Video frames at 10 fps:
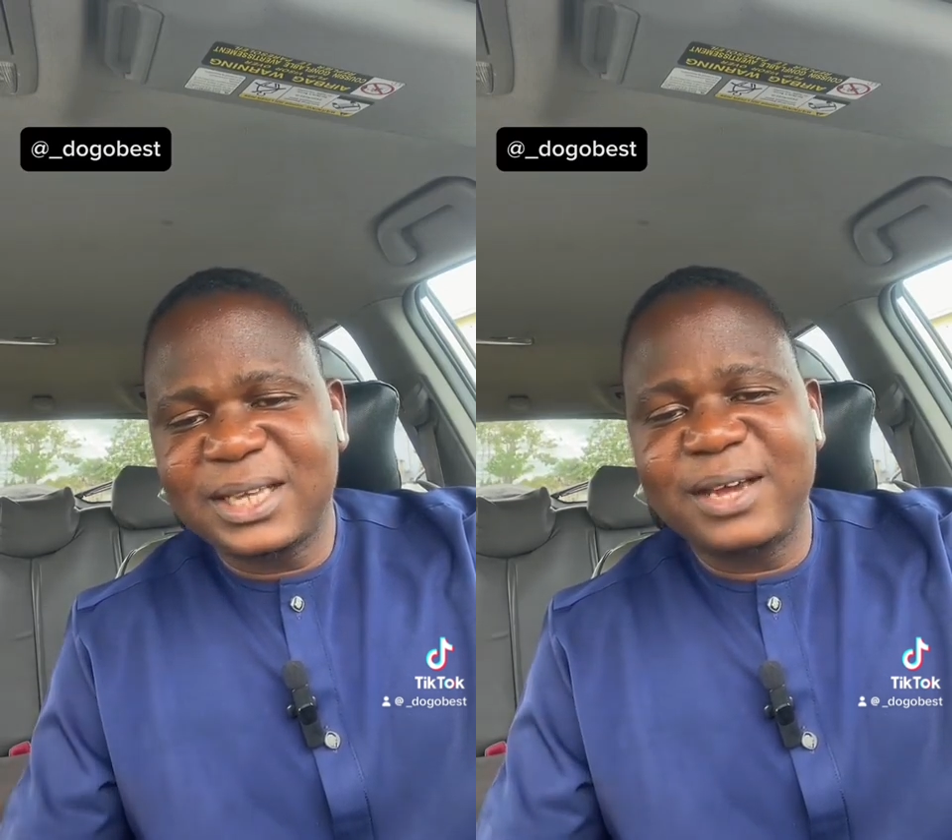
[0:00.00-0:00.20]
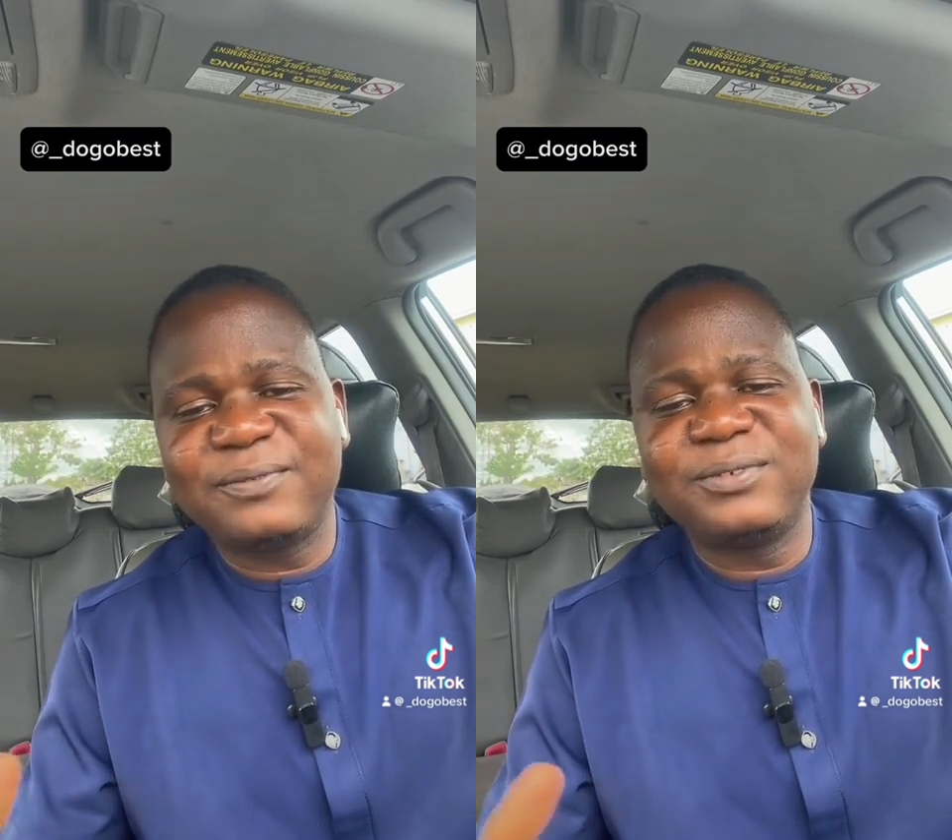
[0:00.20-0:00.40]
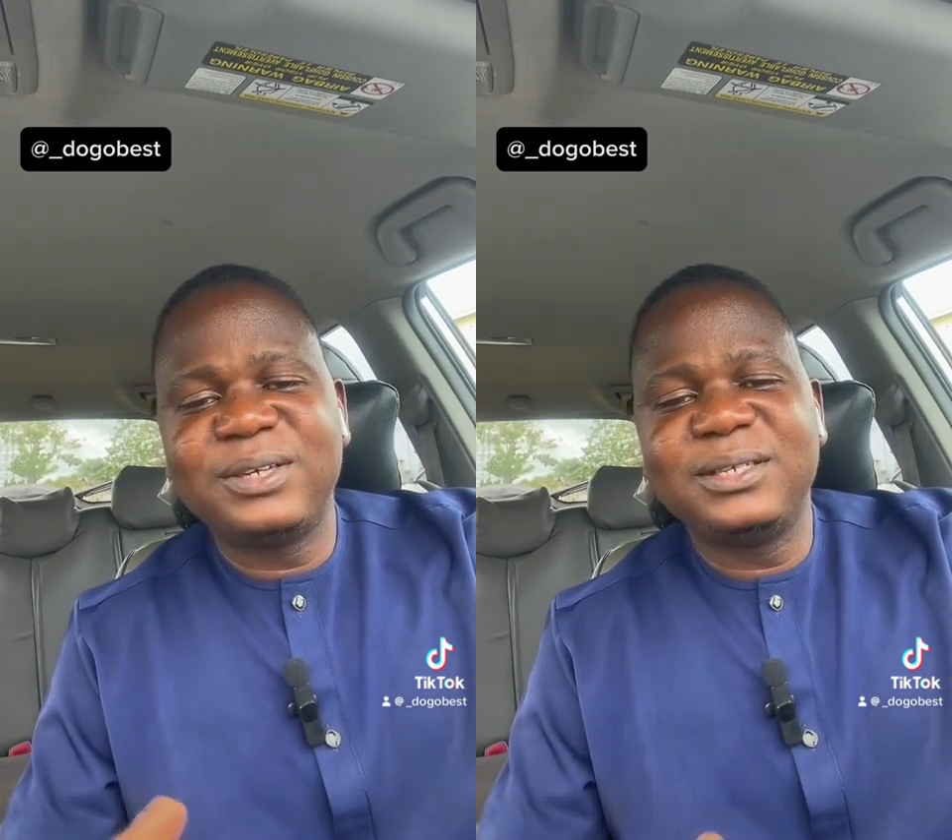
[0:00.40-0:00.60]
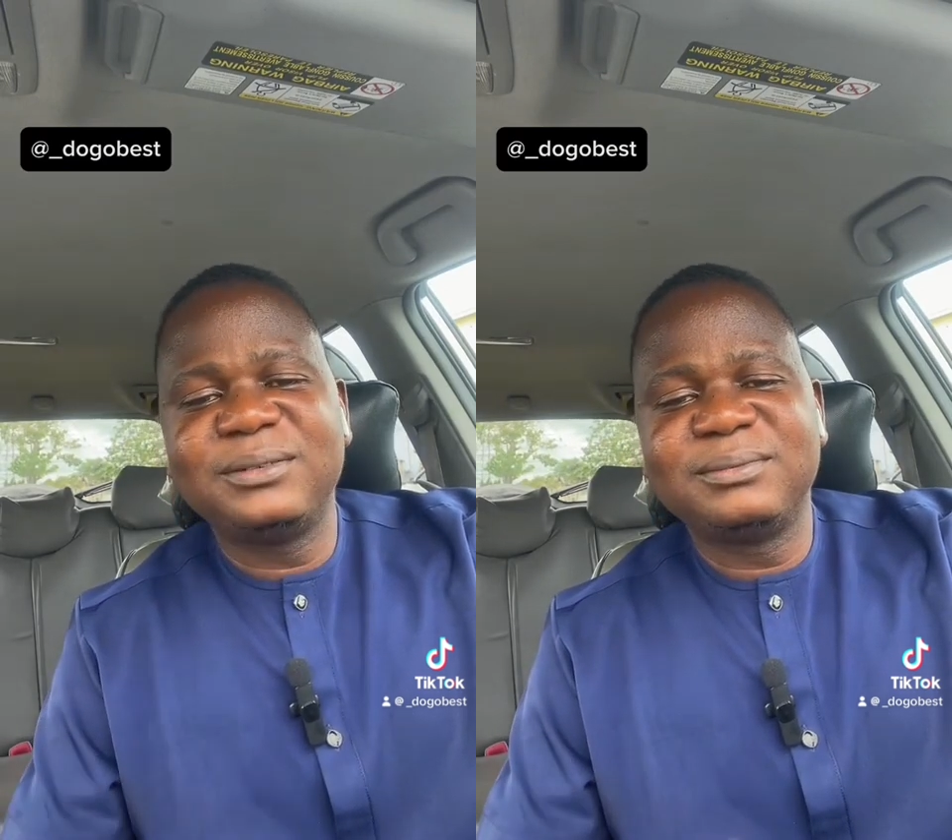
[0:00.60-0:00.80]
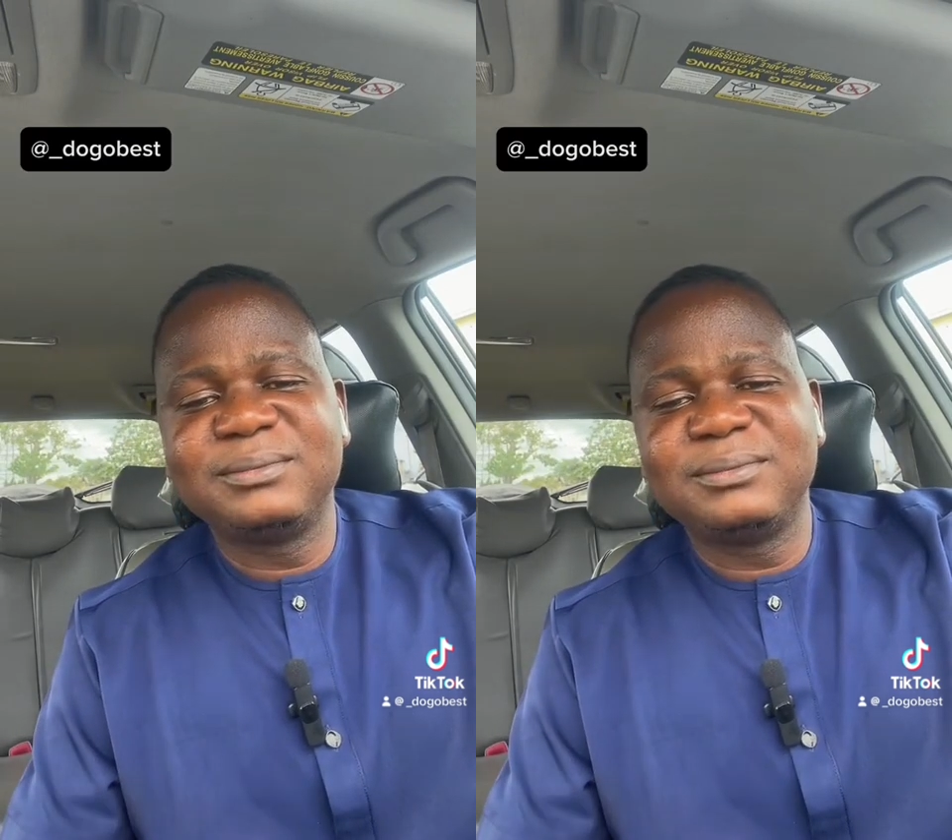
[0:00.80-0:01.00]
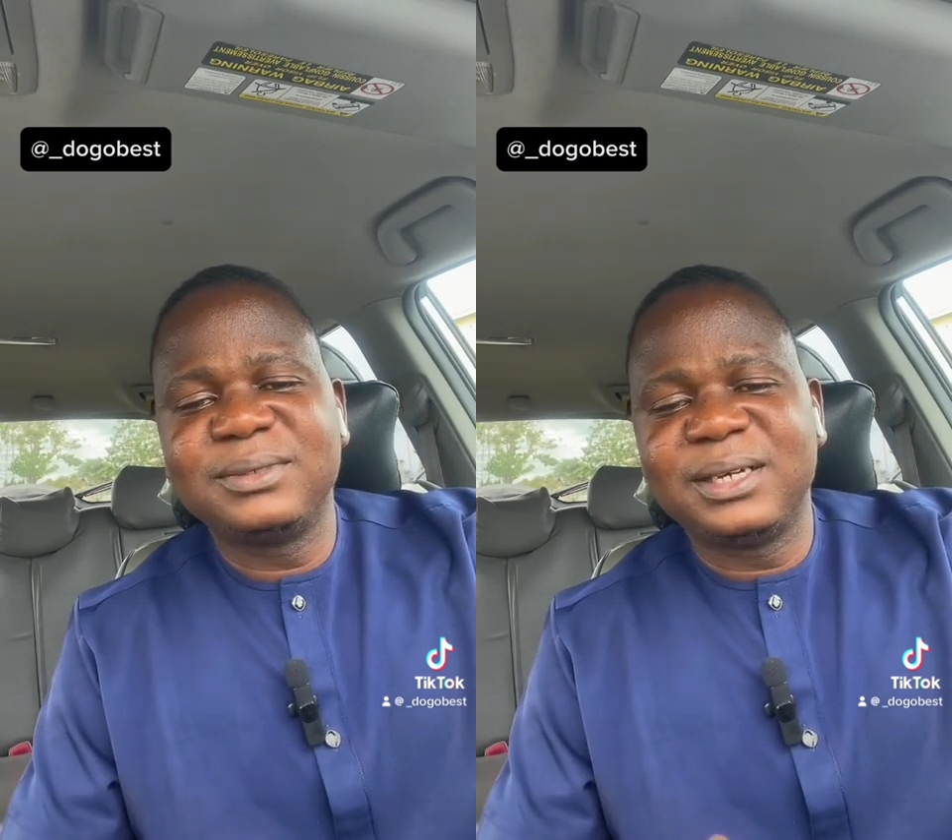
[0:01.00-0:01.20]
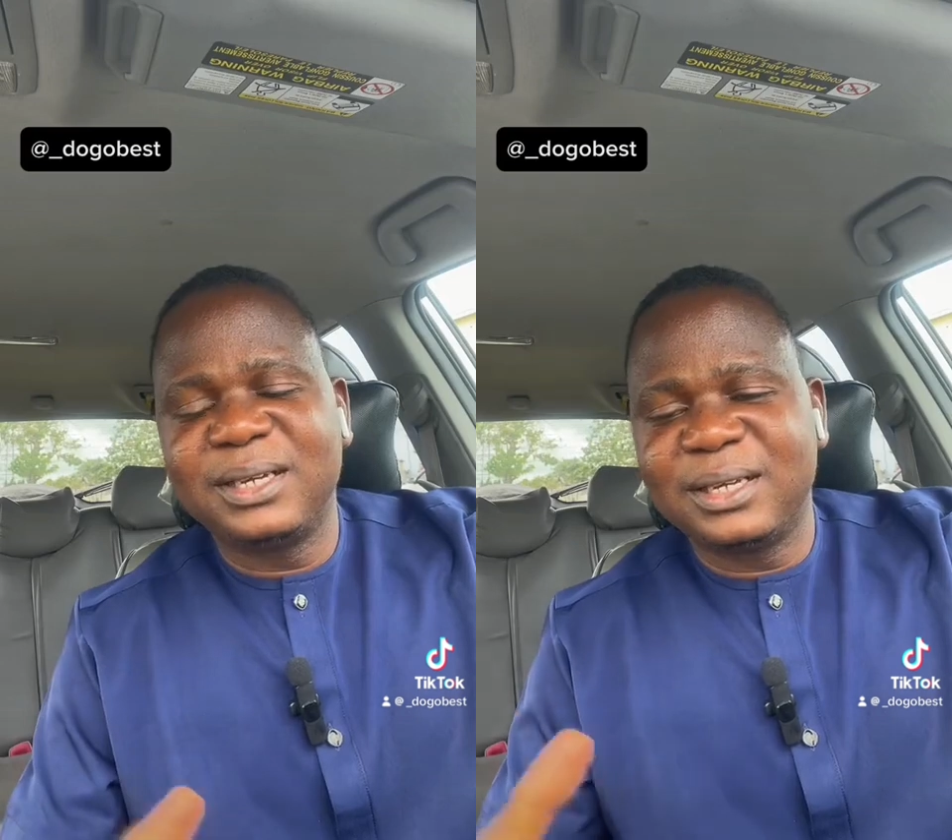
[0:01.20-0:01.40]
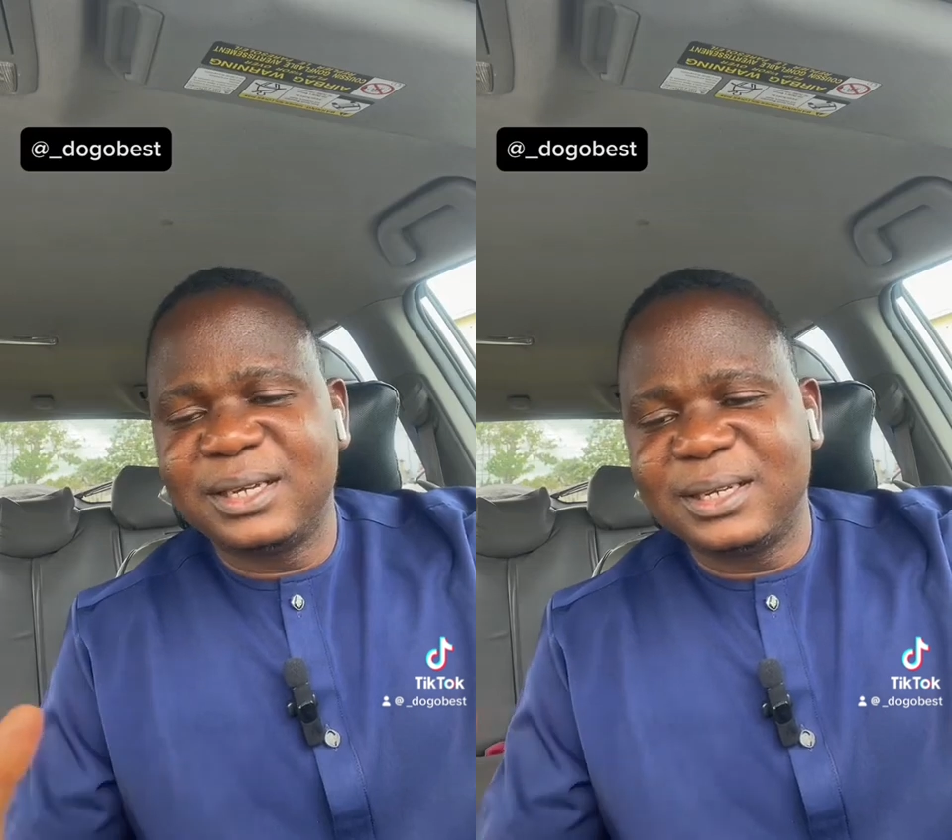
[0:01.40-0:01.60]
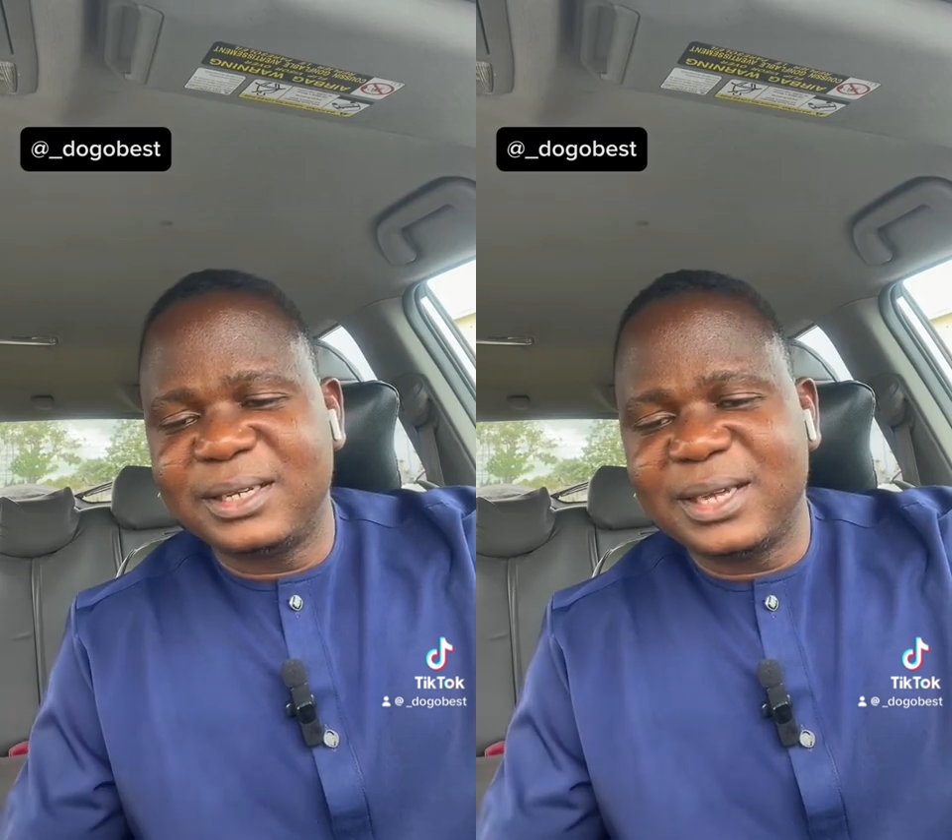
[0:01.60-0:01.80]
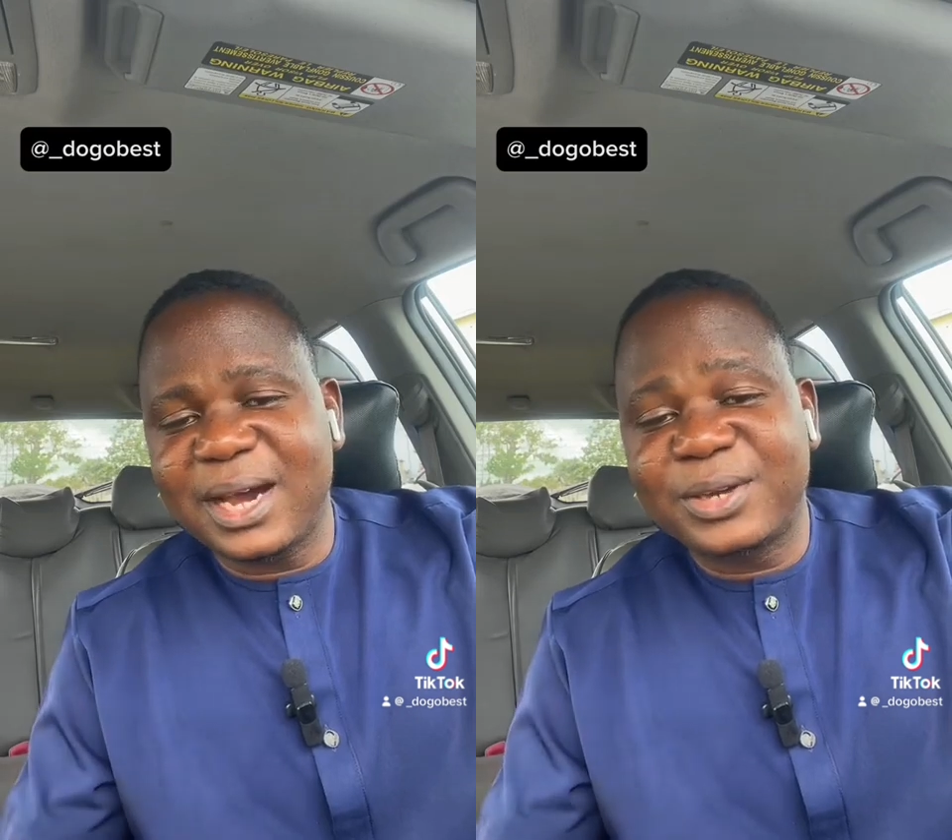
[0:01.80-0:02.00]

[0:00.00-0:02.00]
Thankfully, the